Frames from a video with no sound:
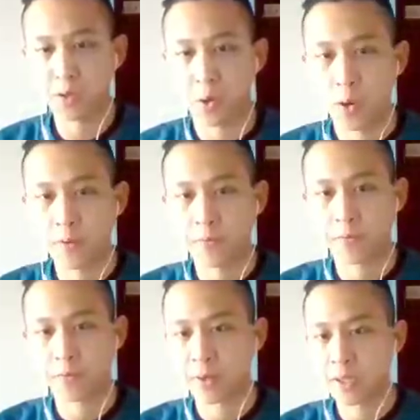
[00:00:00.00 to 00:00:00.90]
going.
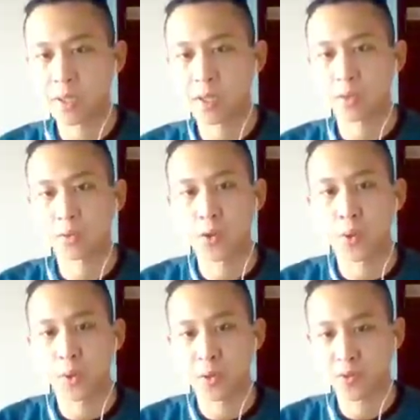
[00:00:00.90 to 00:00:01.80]
This is still too
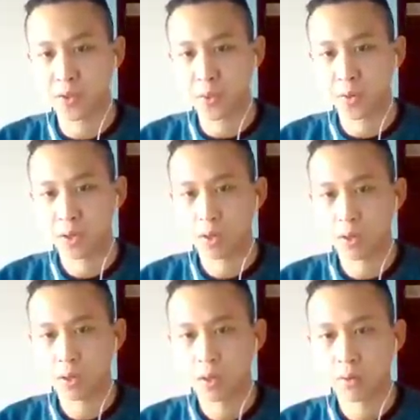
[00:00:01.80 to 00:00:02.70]
close for zoning,
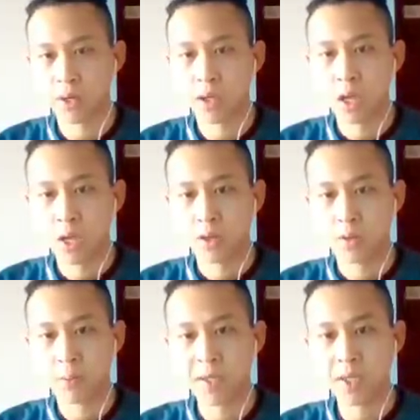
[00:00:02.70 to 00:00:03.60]
right?
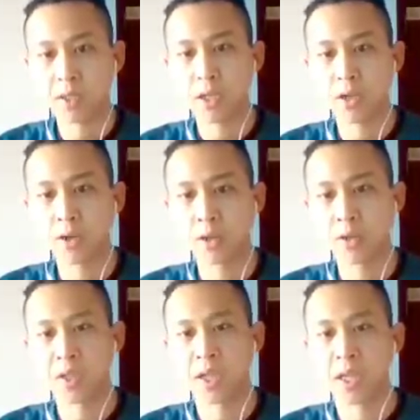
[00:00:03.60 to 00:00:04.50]
Basically, you're
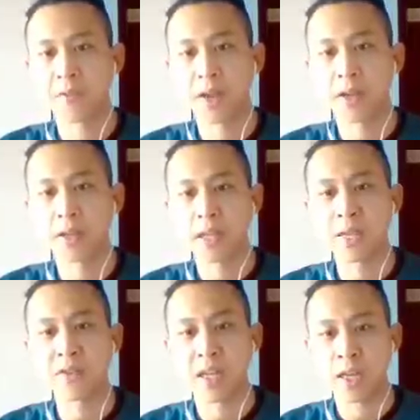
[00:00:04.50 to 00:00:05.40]
saying if I
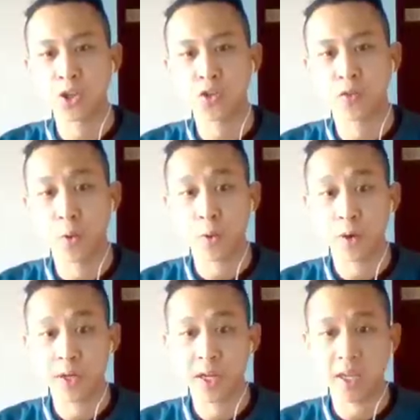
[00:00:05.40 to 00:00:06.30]
even inch
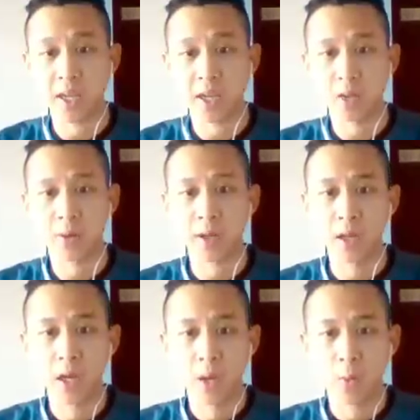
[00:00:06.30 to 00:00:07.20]
forward, I get hit, right?
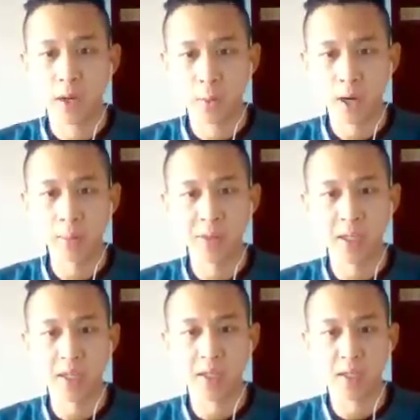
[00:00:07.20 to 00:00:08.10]
What I'm
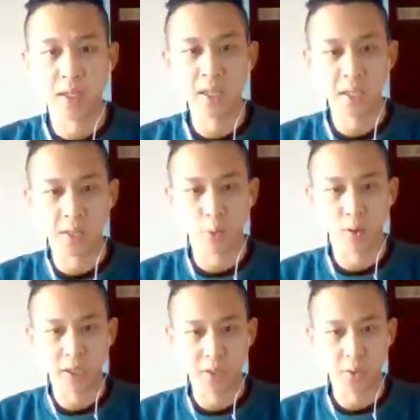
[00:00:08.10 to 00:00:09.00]
saying is this is more
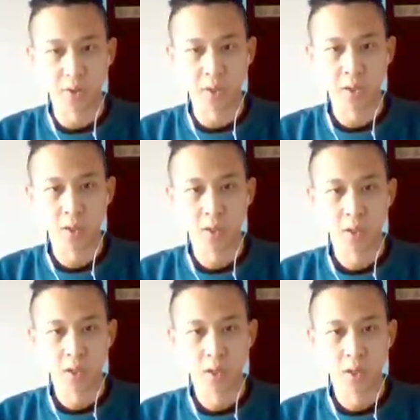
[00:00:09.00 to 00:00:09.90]
like zoning,
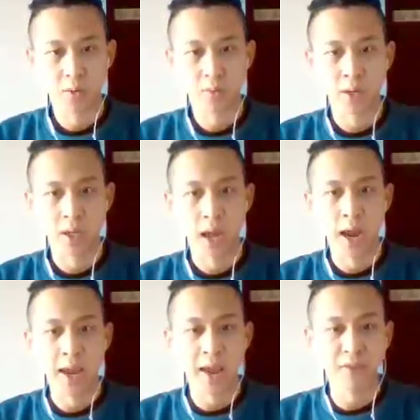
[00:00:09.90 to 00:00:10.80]
right?
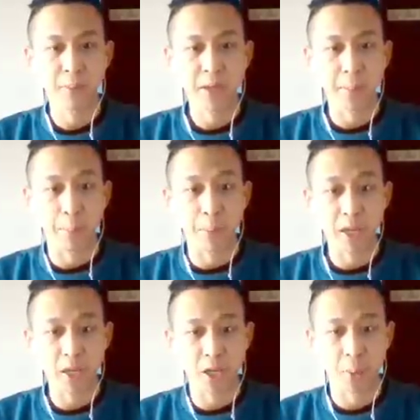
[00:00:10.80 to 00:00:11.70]
I have to make a
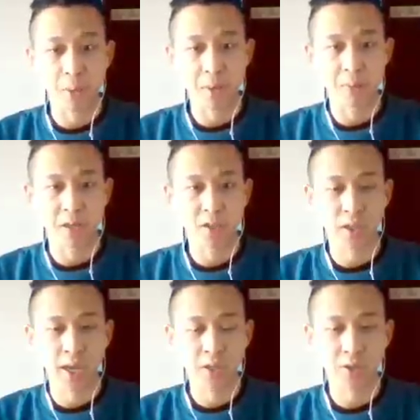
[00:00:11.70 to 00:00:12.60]
big commitment
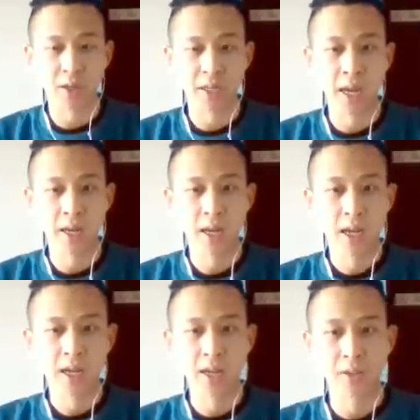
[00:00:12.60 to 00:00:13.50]
to enter it, not
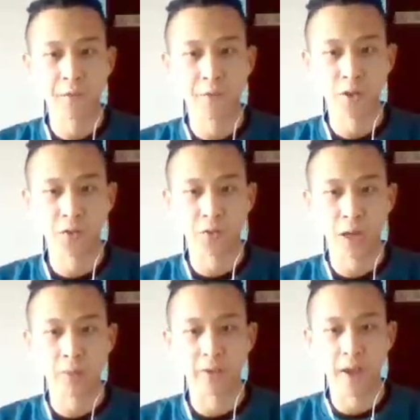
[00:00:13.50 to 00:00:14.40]
the first
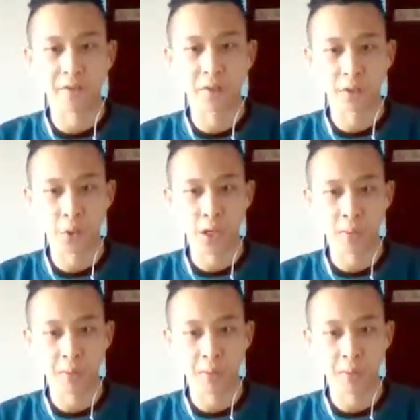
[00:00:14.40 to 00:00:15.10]
frame of F tilt you hit